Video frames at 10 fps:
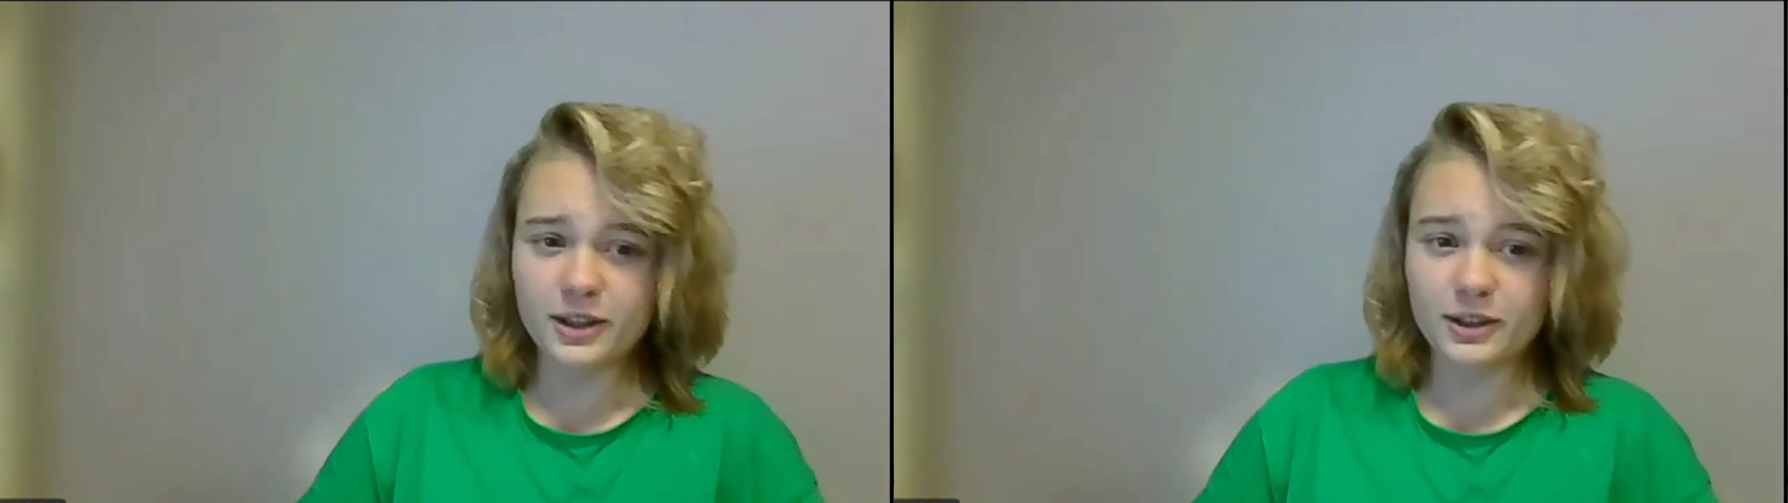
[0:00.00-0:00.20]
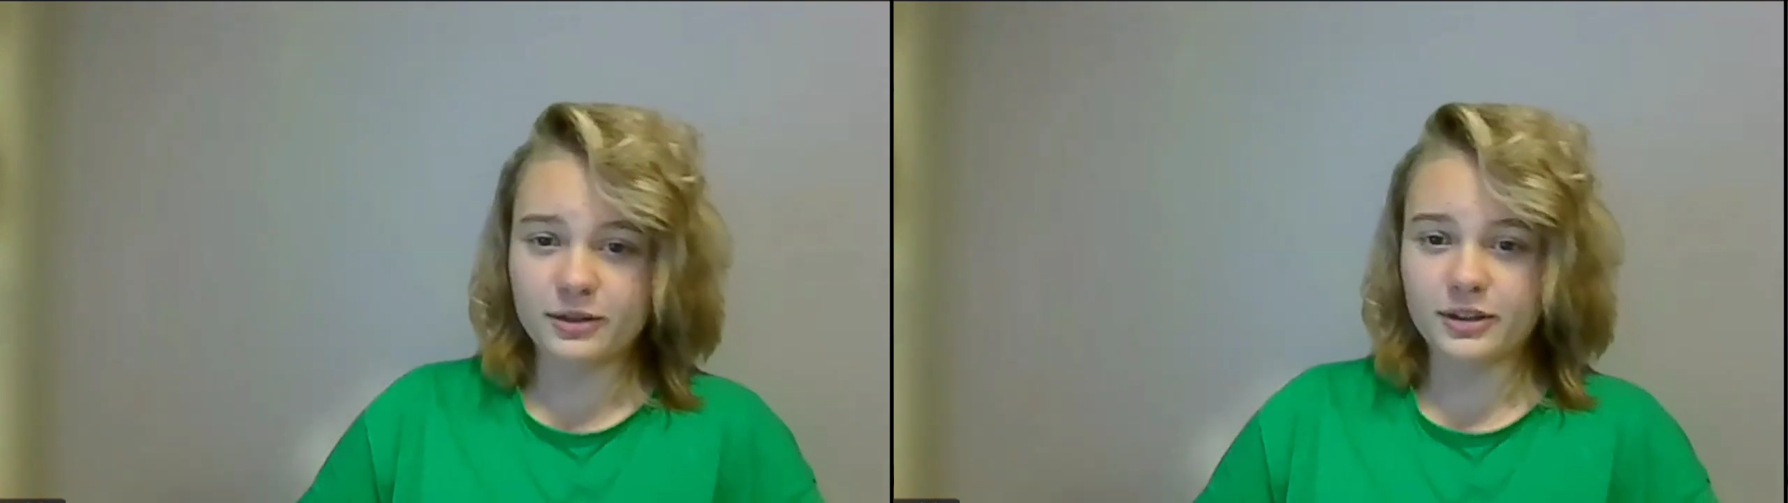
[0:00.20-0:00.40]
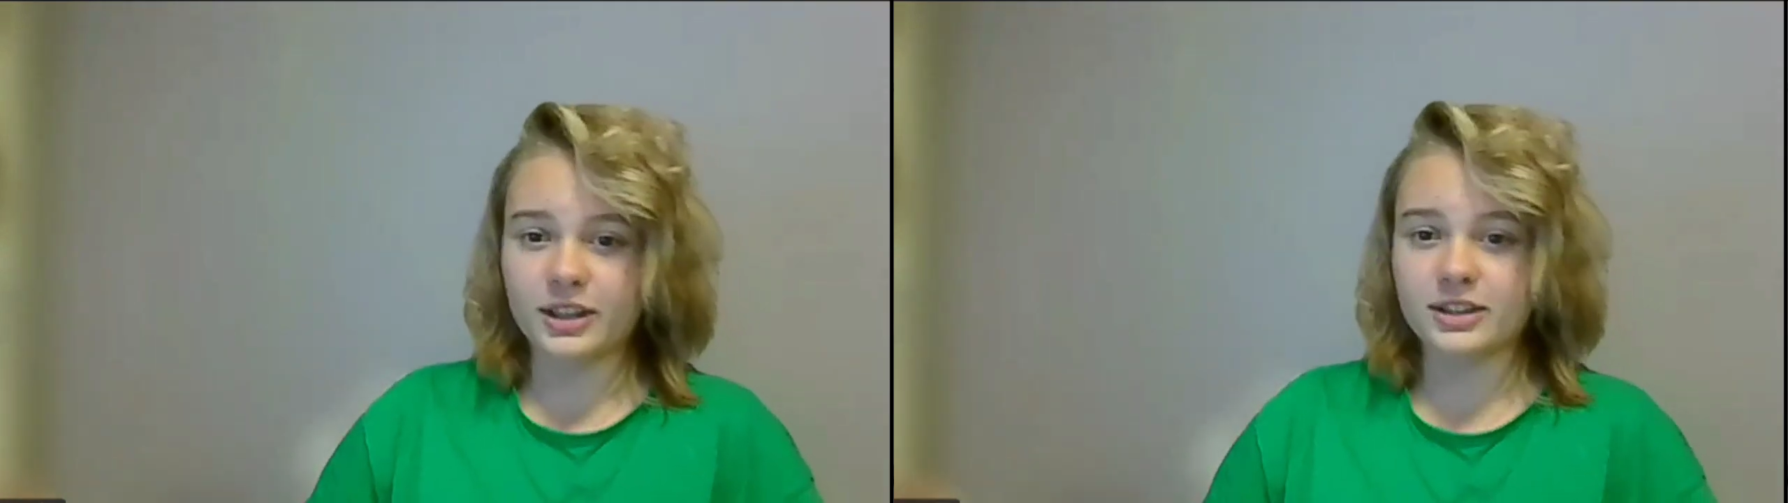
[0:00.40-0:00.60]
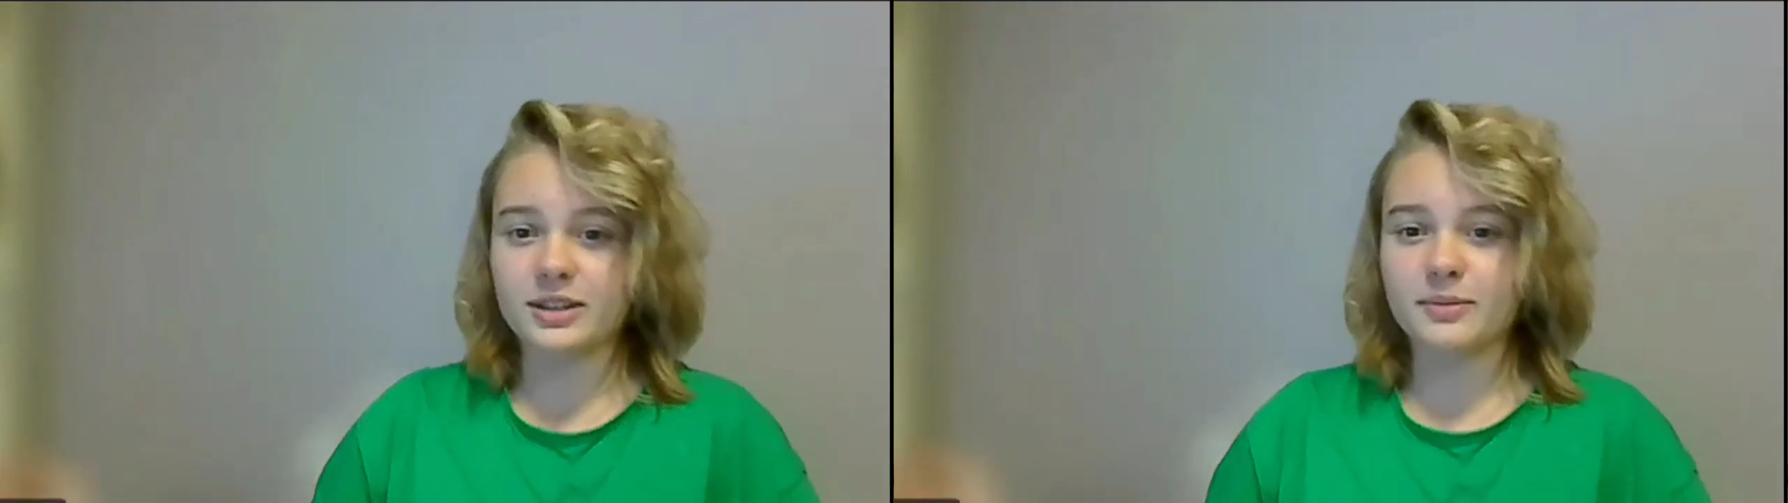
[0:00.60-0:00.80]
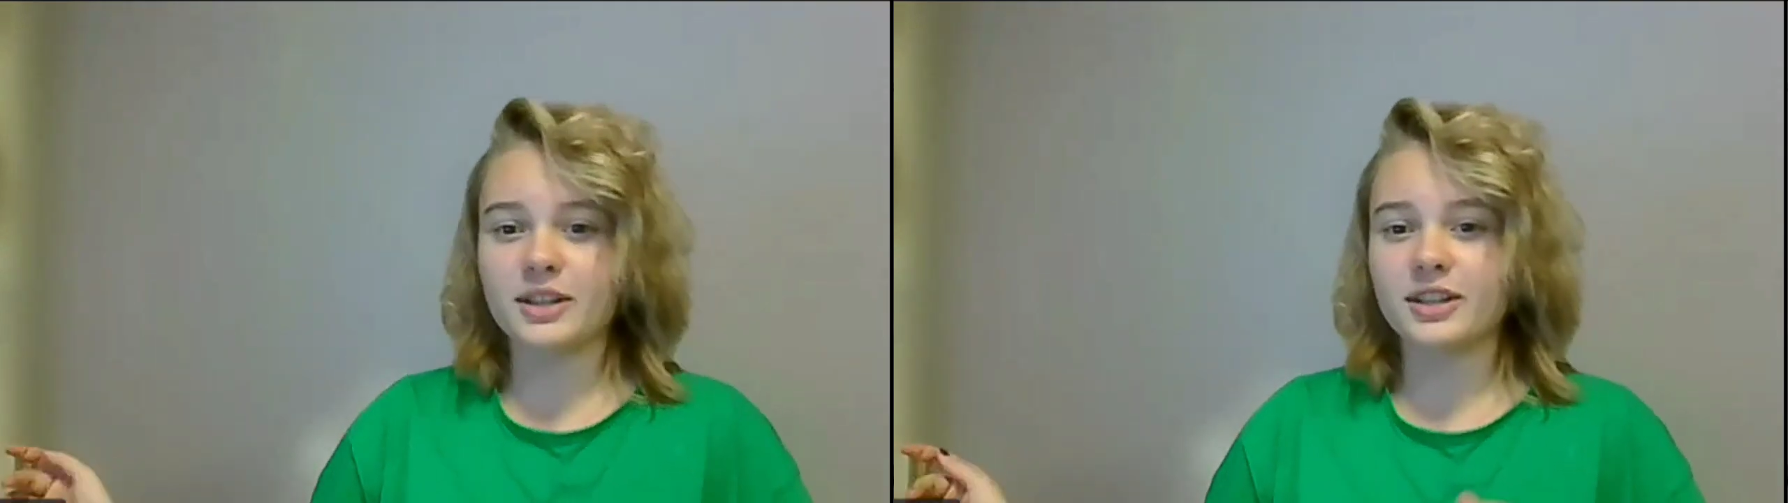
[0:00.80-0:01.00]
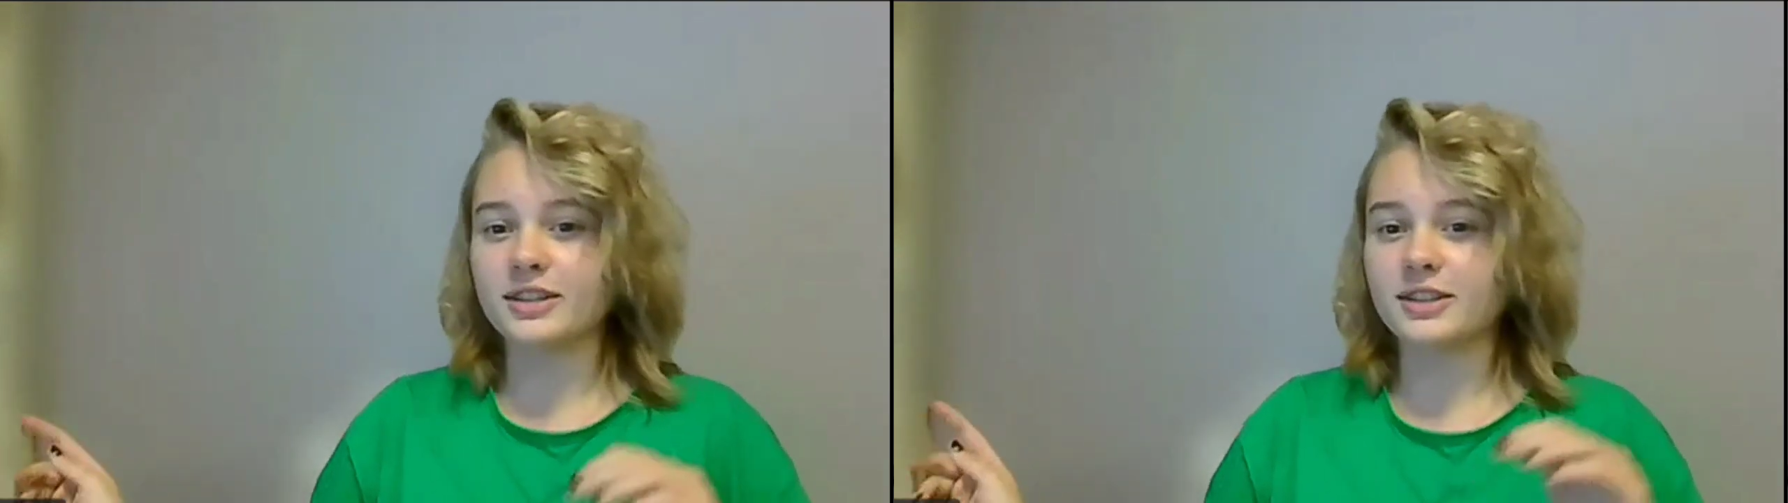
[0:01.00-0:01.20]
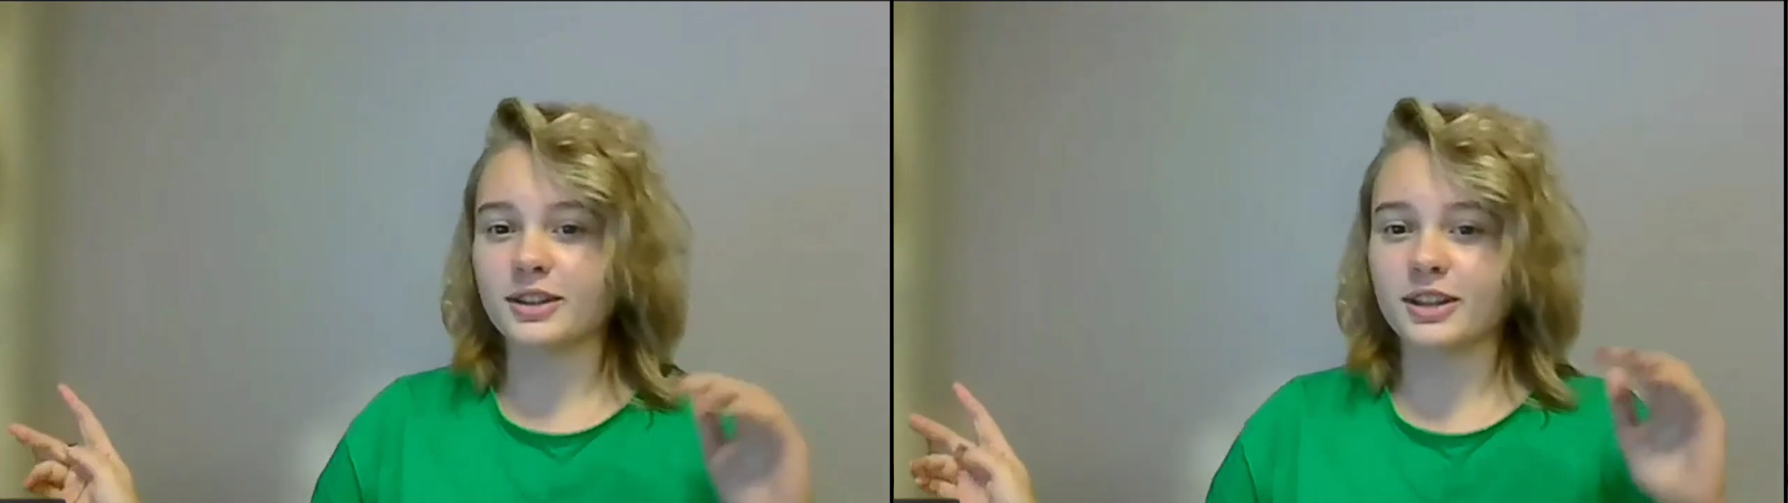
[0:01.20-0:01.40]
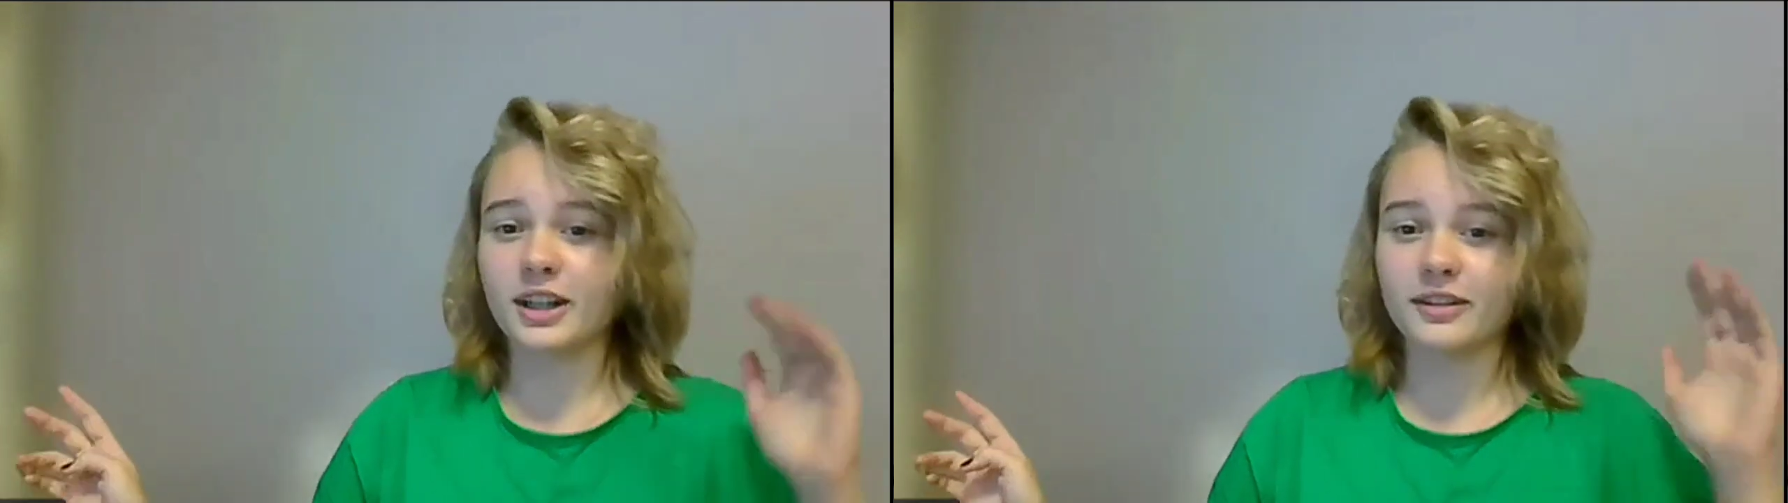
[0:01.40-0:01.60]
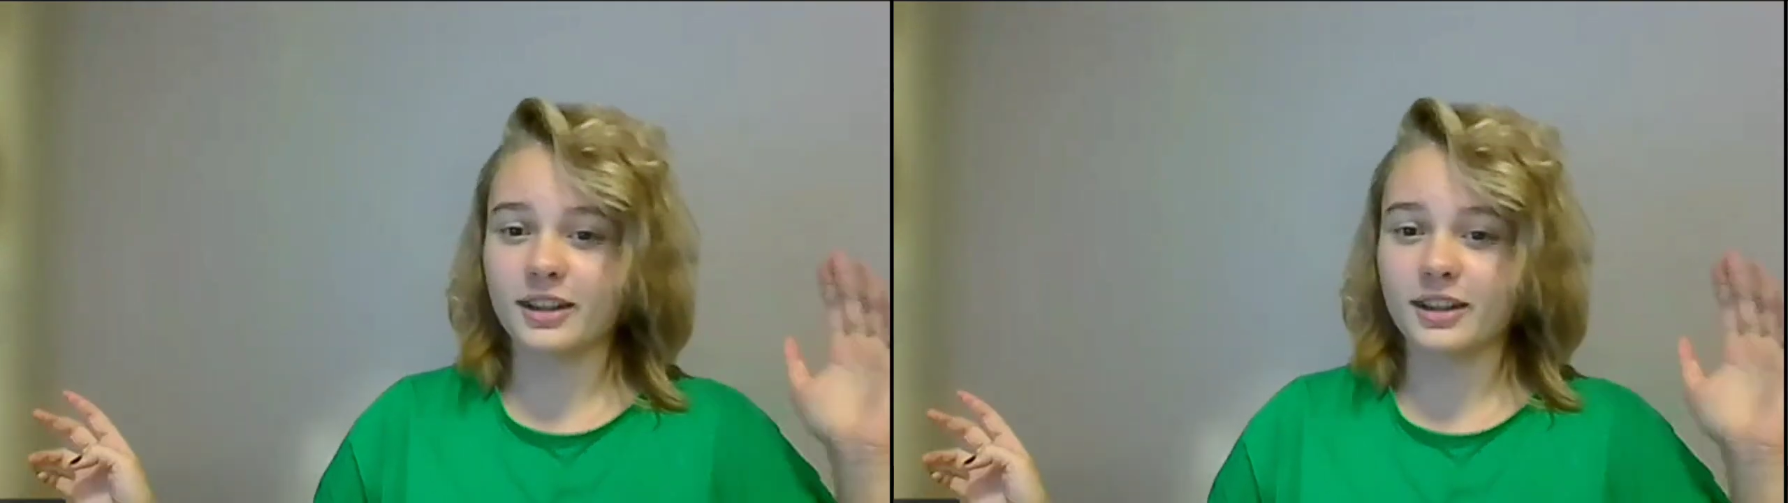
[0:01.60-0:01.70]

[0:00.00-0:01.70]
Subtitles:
lot of customers, have a